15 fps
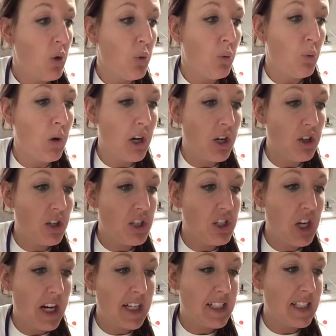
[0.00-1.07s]
What are the
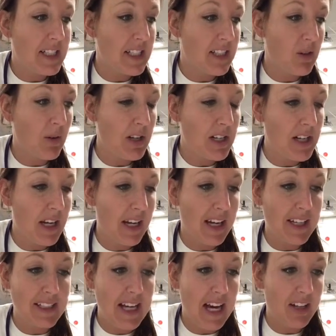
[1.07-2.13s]
chances it's going to take
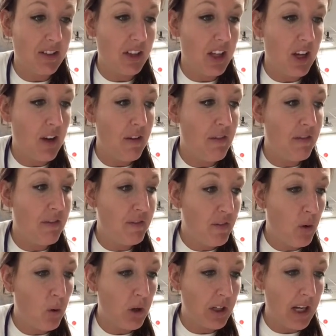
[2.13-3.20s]
exactly
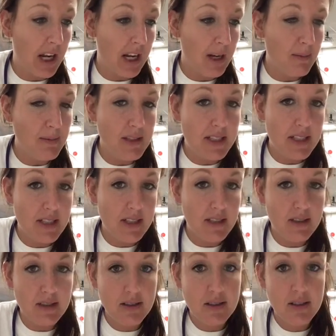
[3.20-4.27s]
4 games,